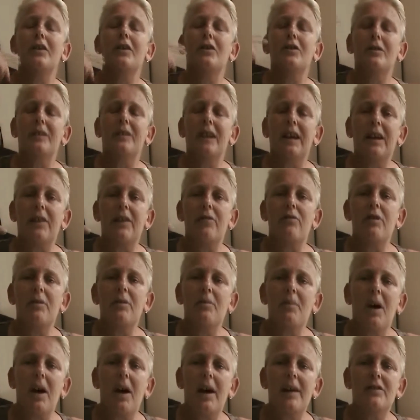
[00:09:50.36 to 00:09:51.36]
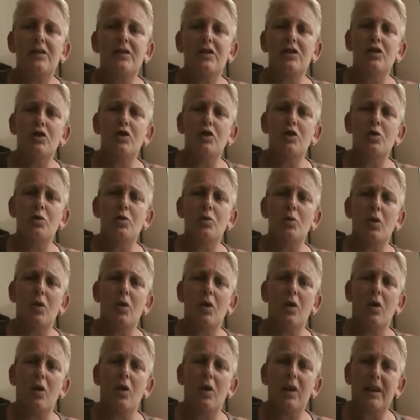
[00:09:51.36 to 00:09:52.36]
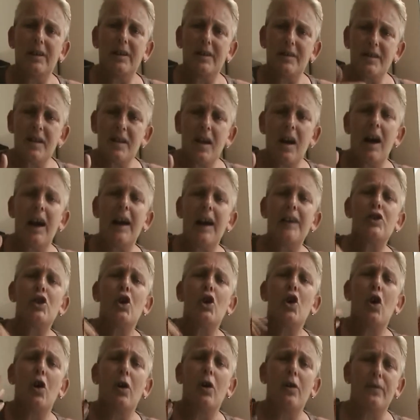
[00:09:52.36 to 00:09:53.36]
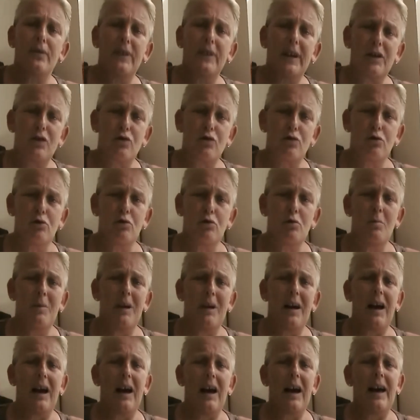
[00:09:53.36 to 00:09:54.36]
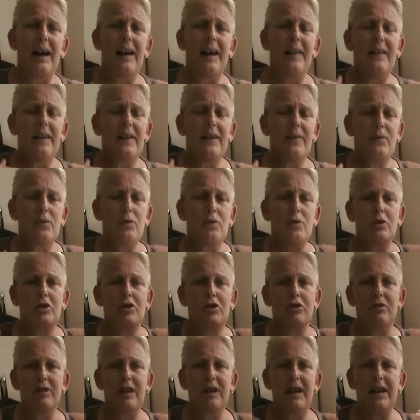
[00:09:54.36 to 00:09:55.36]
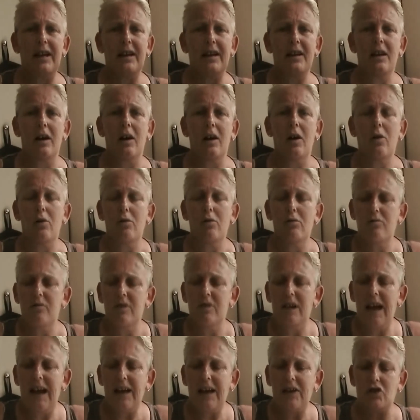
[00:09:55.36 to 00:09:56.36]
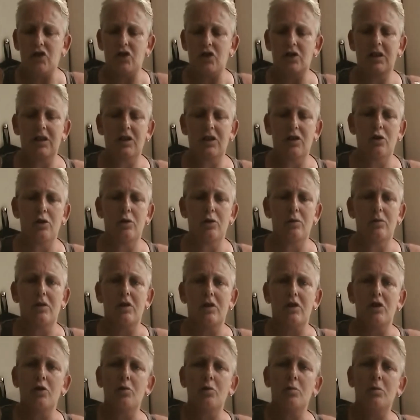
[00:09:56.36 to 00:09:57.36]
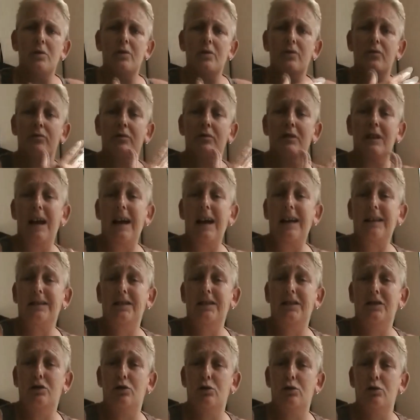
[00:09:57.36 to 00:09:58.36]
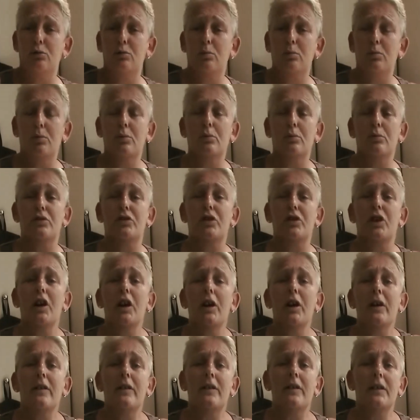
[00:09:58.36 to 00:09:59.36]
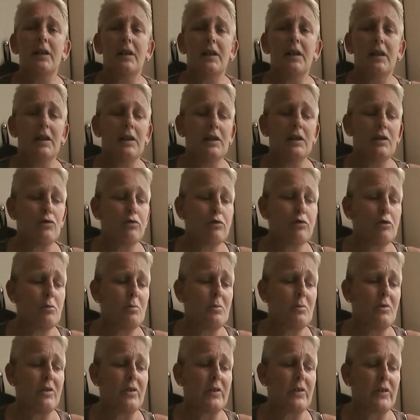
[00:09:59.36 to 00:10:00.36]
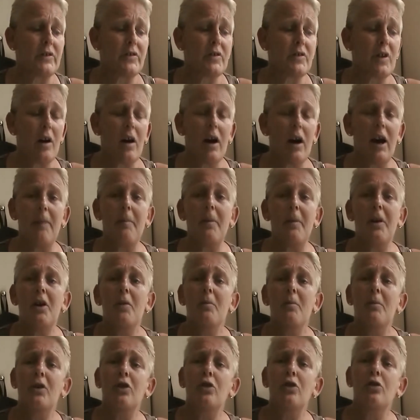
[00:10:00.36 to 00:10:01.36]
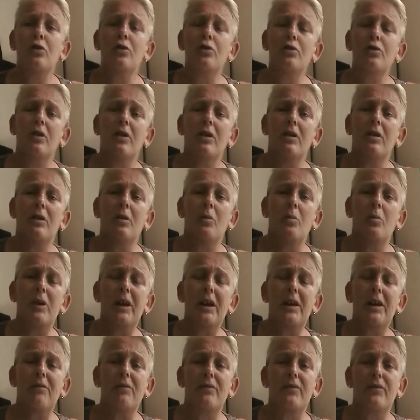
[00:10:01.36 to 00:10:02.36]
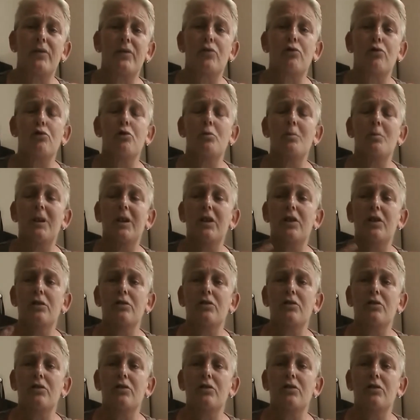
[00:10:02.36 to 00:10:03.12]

they're reminding you inside of that trauma, and therefore creating a whole reaction in you that you would have reacted towards the trauma at the time, but you're not aware of the trauma, you're